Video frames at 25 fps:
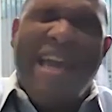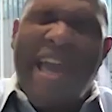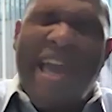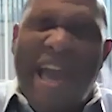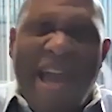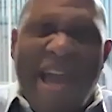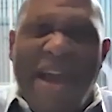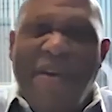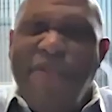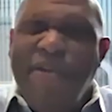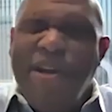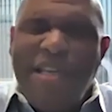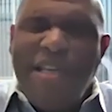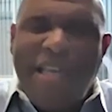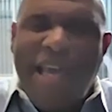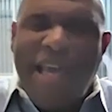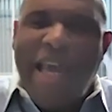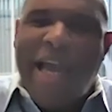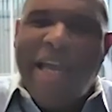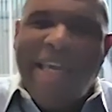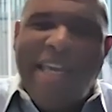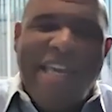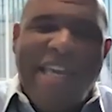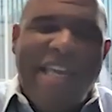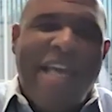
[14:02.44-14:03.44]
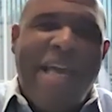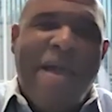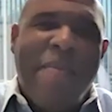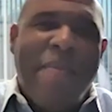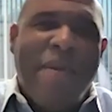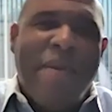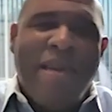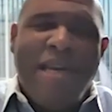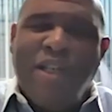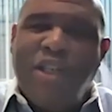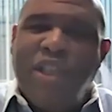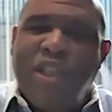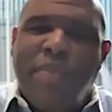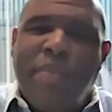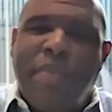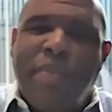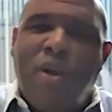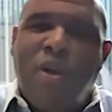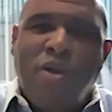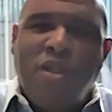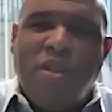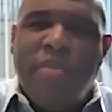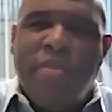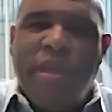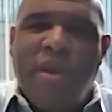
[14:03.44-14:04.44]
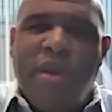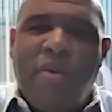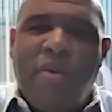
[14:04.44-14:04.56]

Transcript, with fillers: Every day I get up and it just blows me